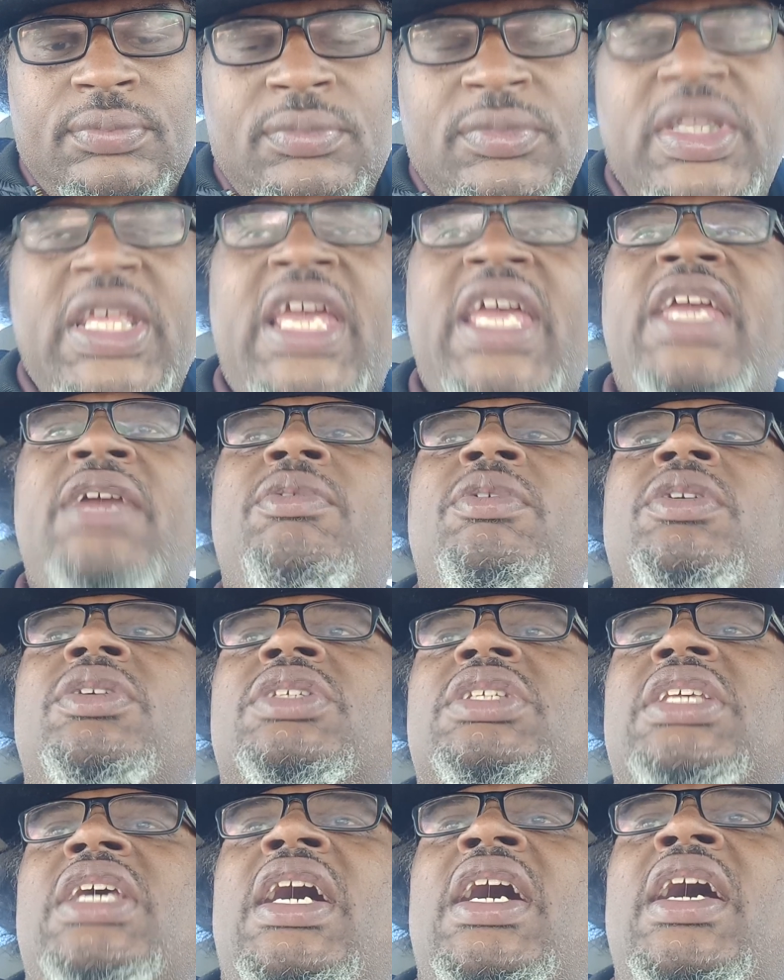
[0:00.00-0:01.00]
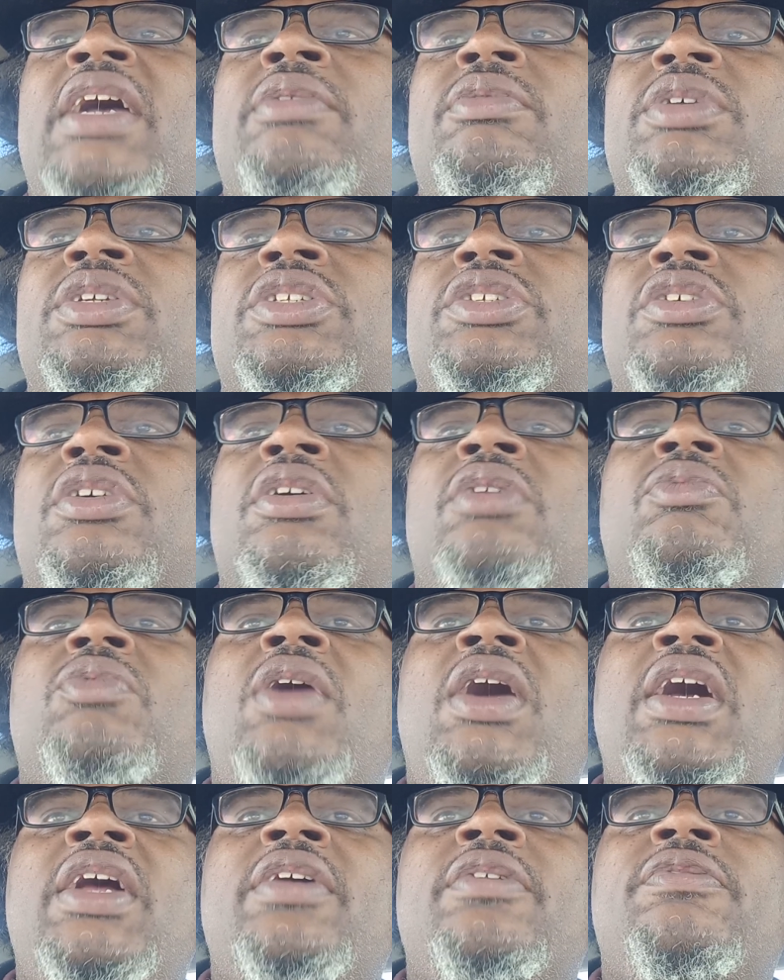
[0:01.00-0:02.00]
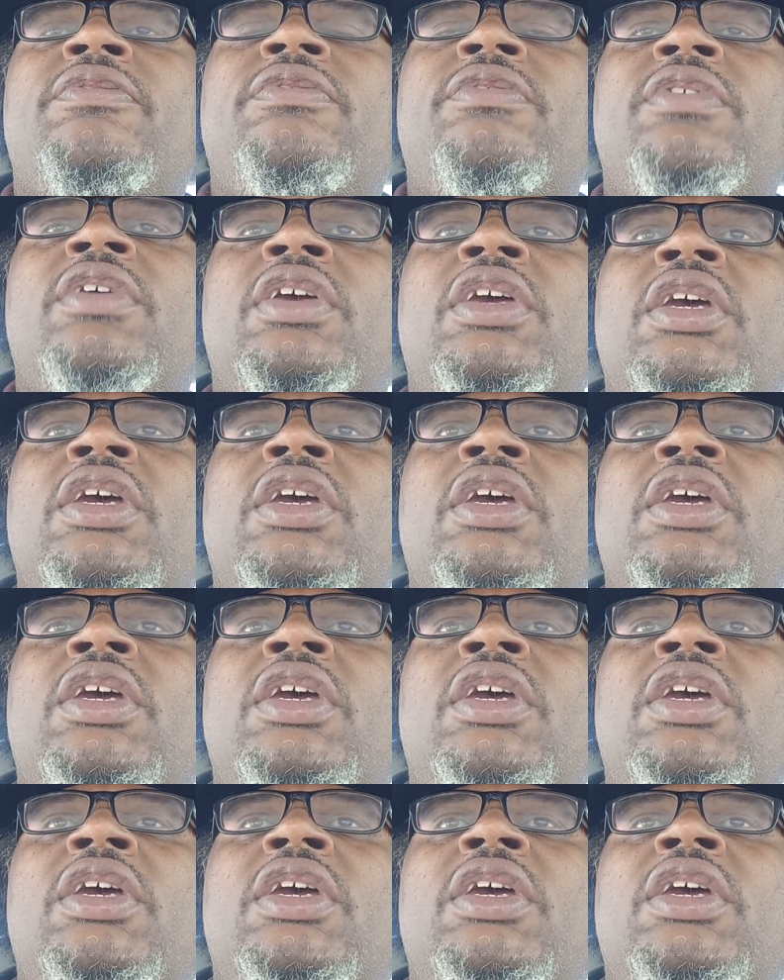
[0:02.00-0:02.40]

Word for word: They will side with your wife,